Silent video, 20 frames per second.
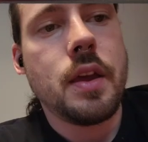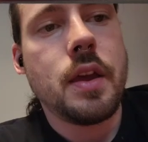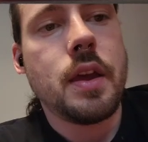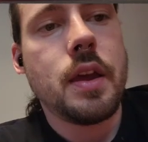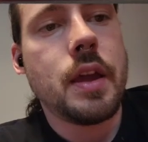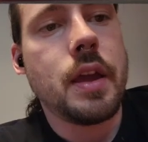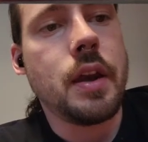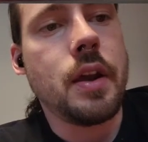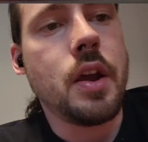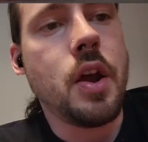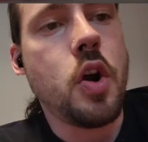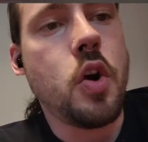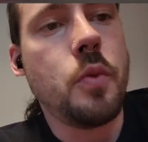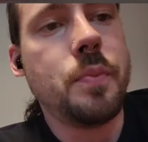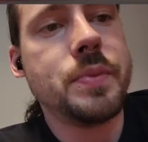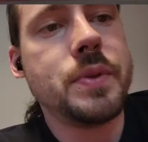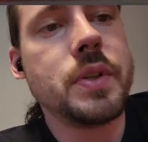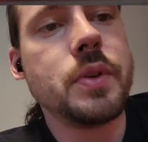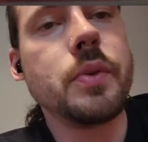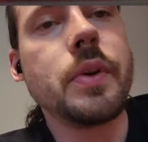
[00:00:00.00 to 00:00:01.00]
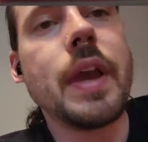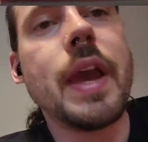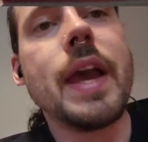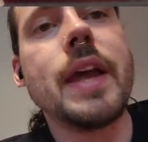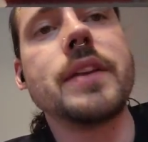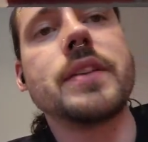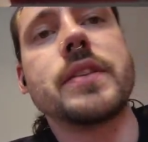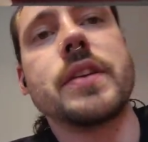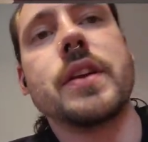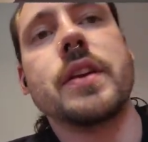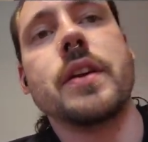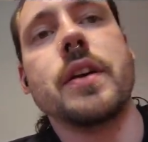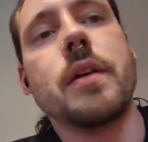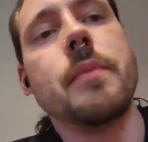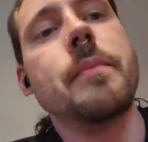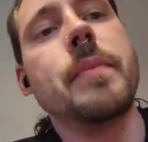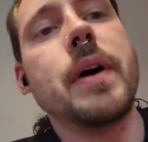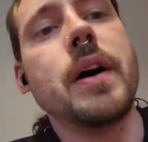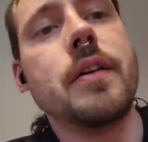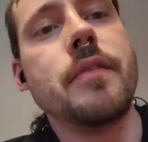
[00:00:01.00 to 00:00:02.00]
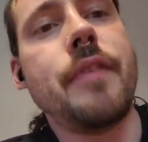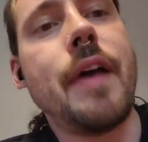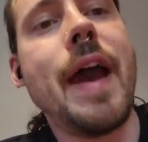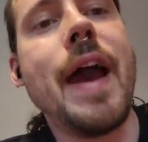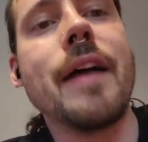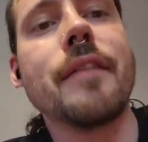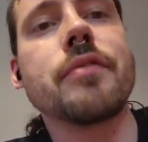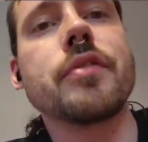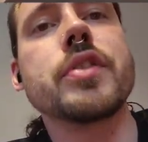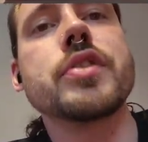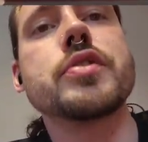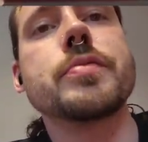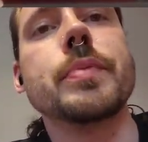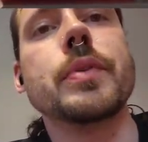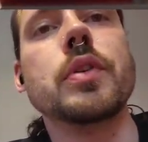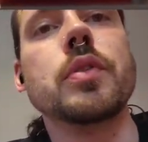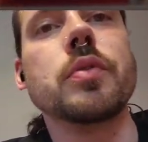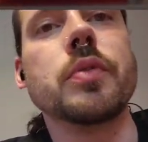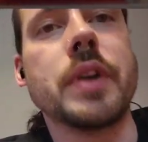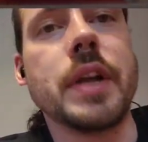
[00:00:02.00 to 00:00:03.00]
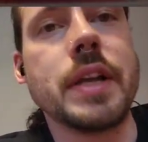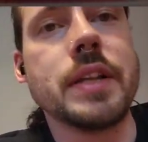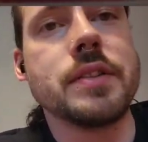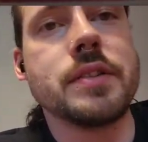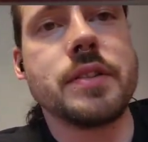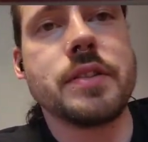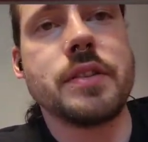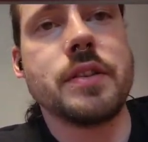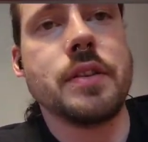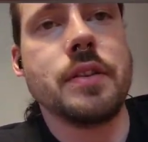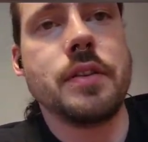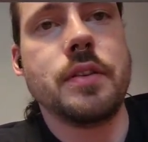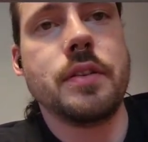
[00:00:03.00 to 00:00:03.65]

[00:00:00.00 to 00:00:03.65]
and hope to get above average pull rates.